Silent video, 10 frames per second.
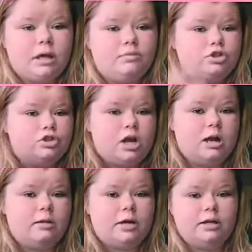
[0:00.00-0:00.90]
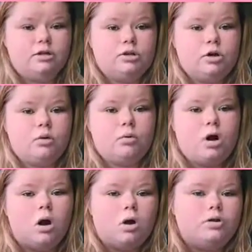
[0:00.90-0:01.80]
That was just kind of like, you know,
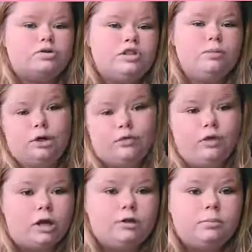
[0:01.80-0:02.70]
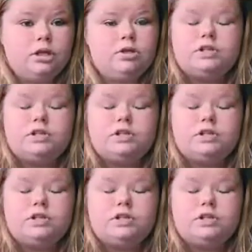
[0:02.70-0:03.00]
oh, you see what you've done to me?